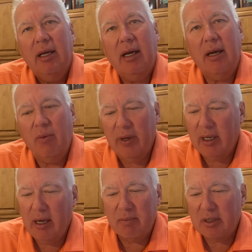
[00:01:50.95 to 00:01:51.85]
When
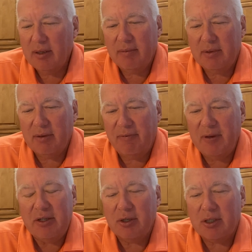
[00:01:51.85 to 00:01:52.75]
it comes to
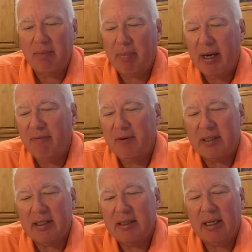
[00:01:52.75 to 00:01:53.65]
features and
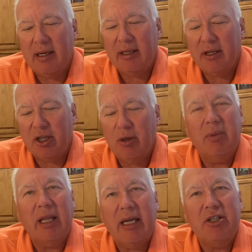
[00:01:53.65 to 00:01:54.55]
benefits, instead of the
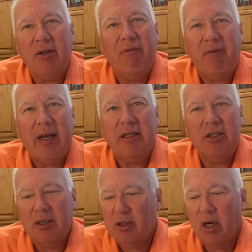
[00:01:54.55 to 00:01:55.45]
accumulation phase,
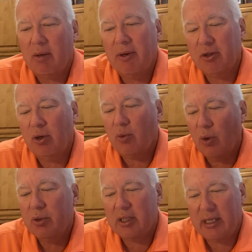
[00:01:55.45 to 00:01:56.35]
just talk about the
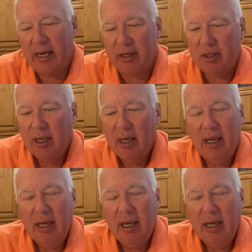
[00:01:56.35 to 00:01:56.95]
growth stage.